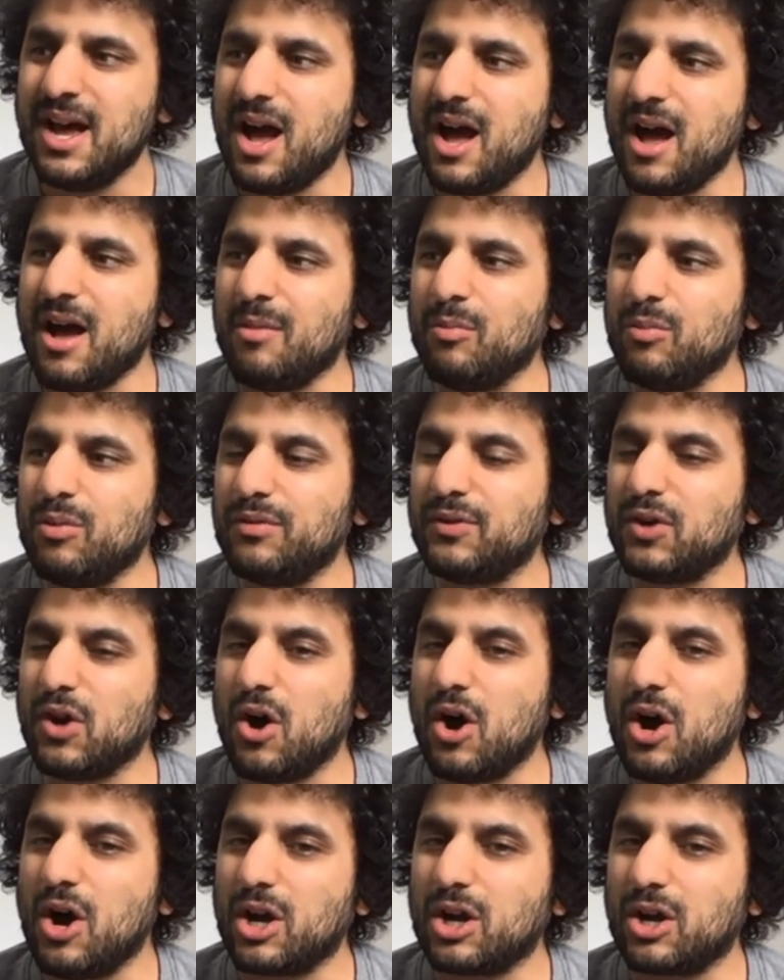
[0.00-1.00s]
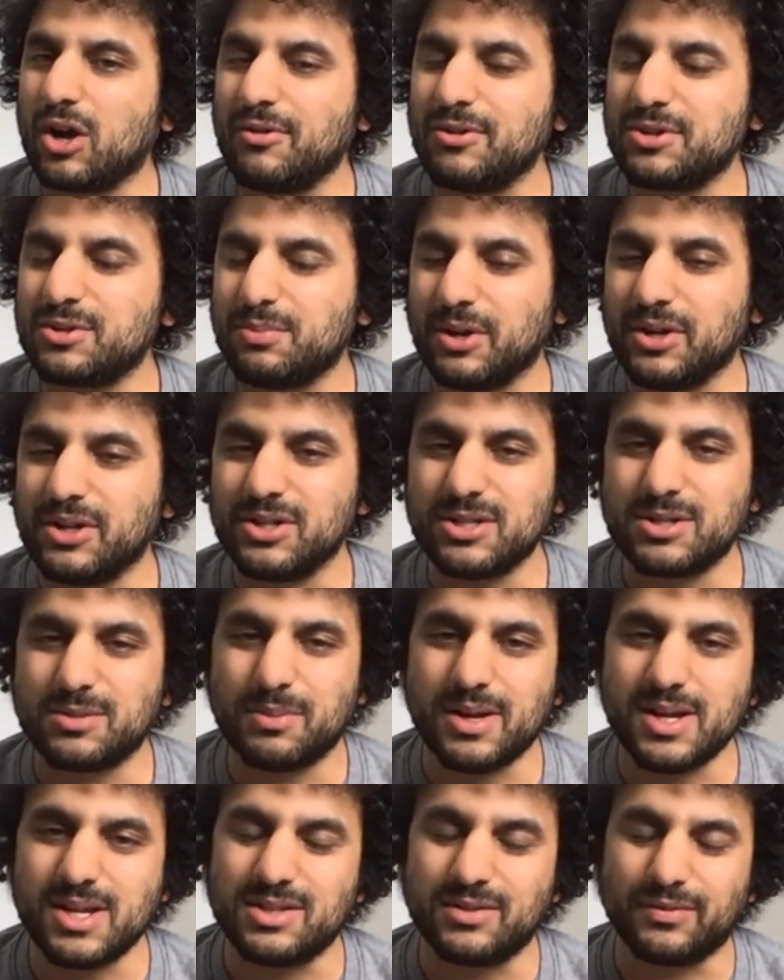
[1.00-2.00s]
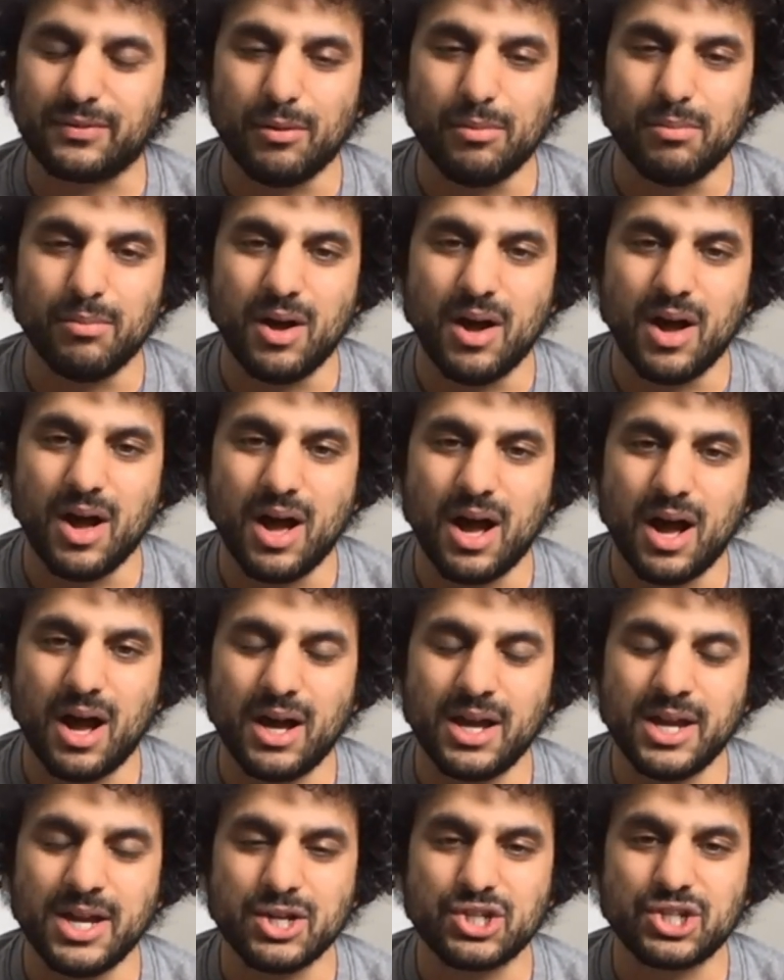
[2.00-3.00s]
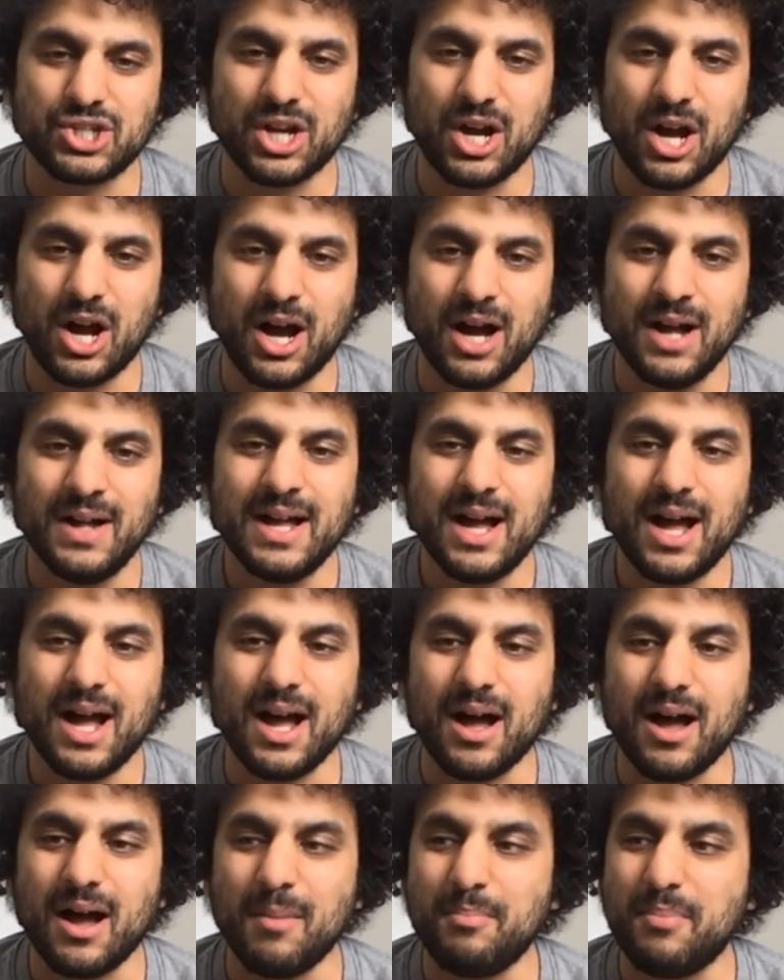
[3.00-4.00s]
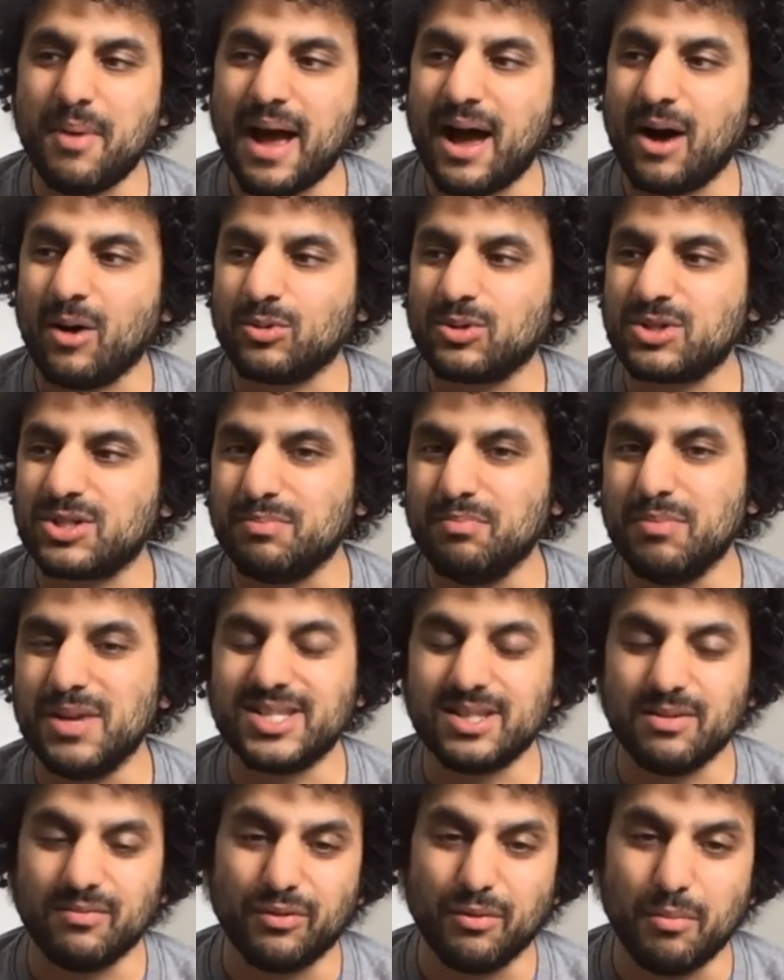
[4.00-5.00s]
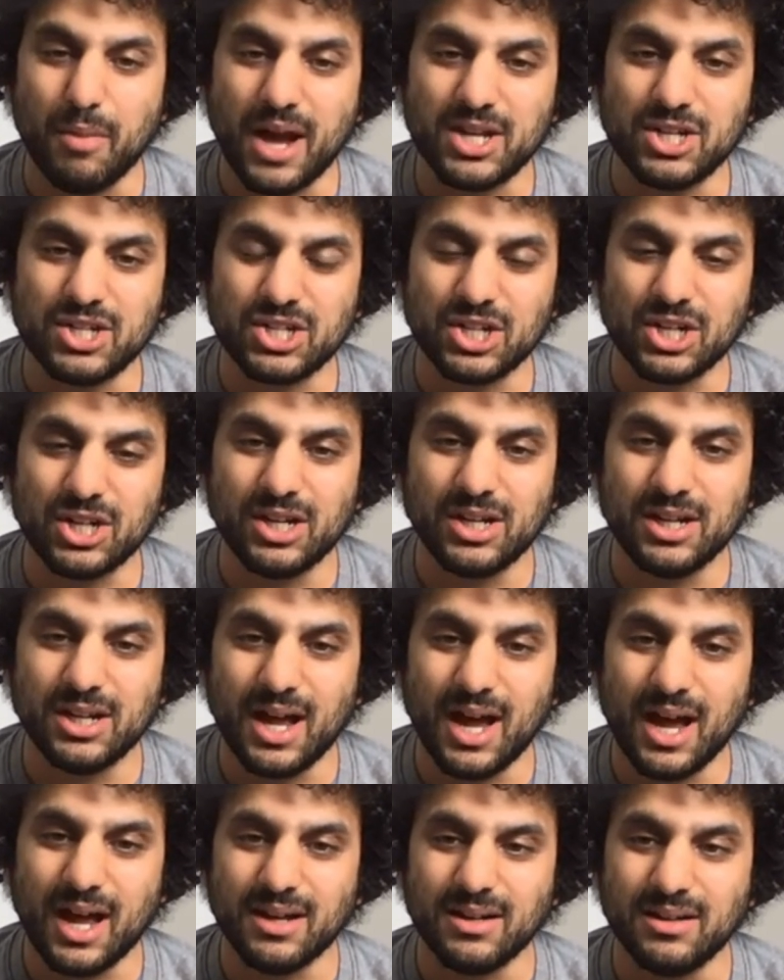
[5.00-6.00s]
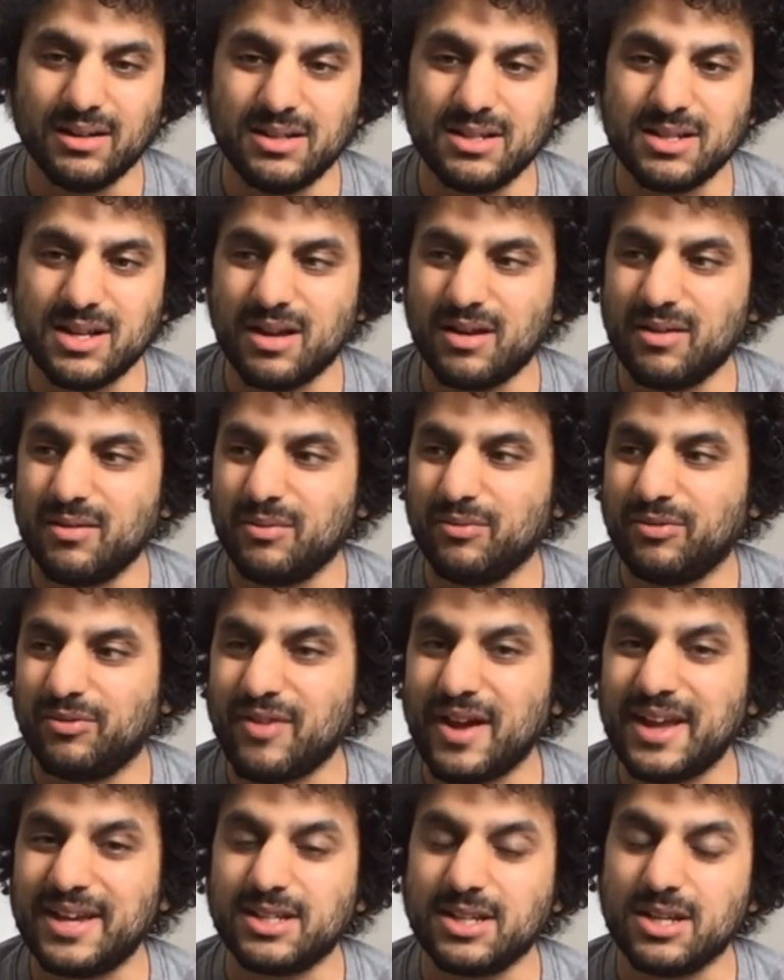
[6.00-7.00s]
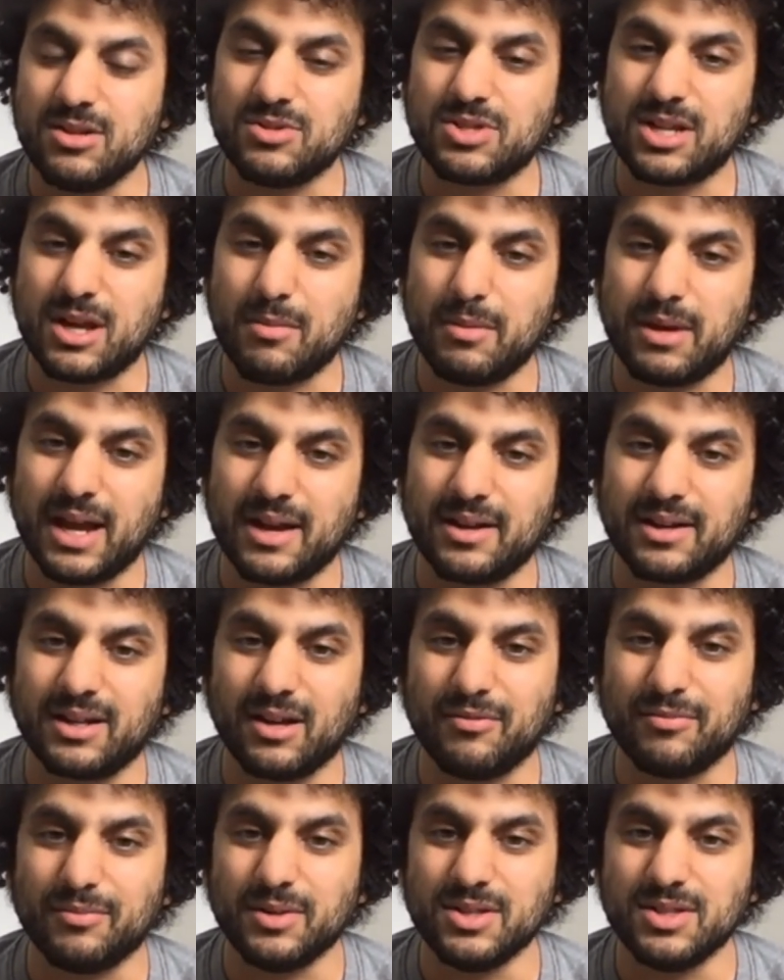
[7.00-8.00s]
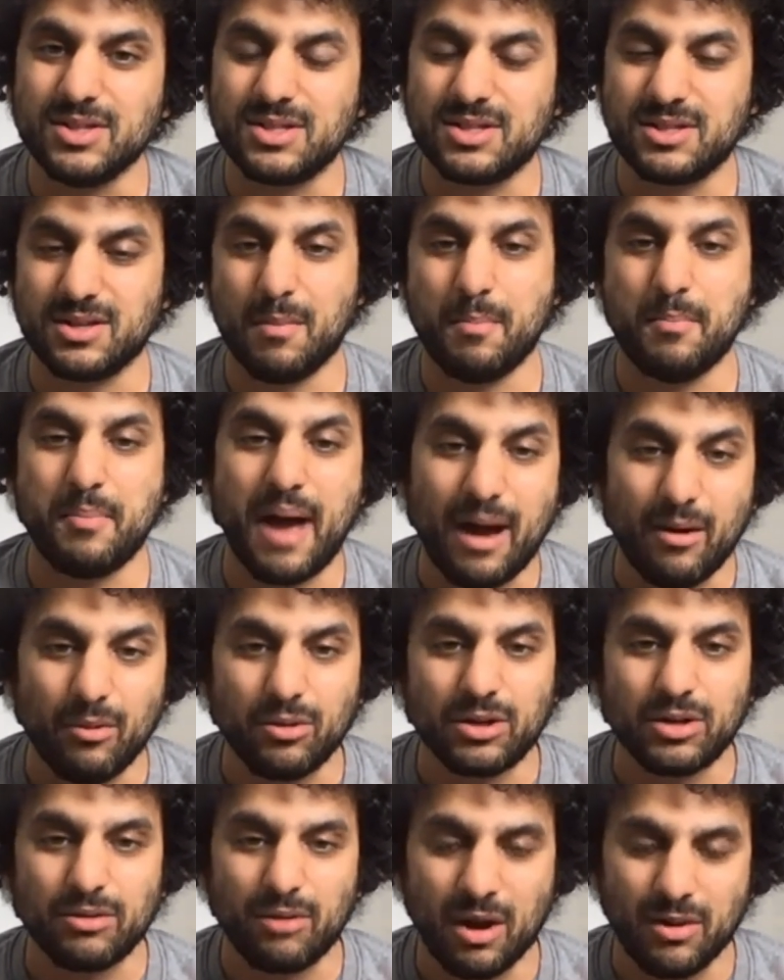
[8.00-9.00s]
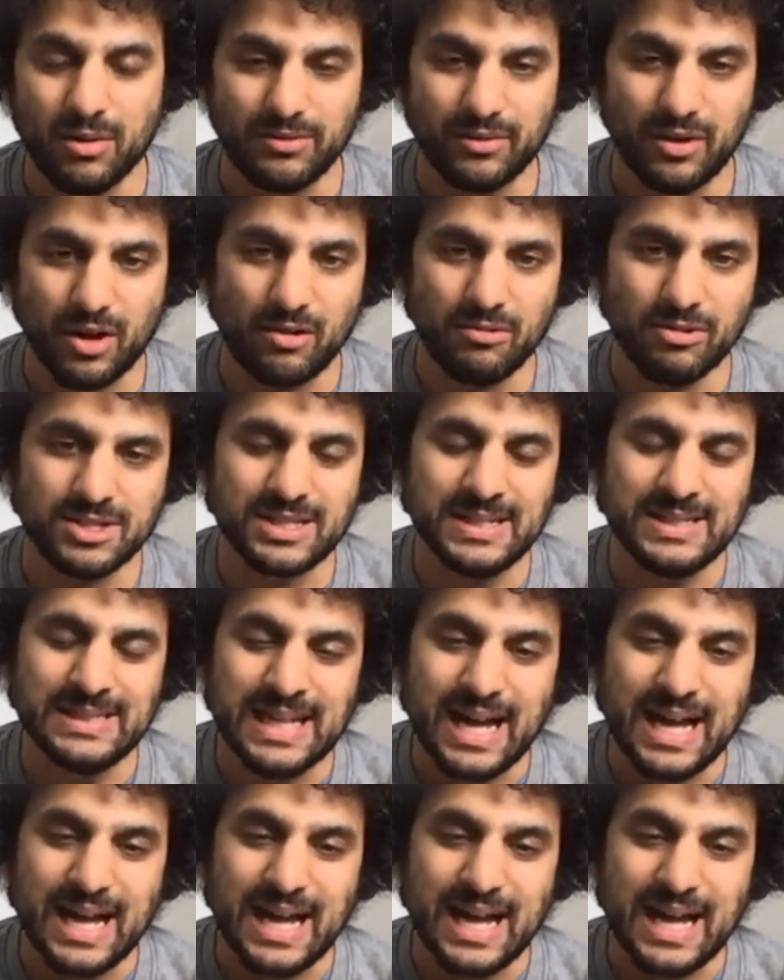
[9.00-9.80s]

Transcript: Um, we've got a correspondence piece from uh, Ahir Shah uh, about misinformation and uh, fake news coming out of governments about coronavirus.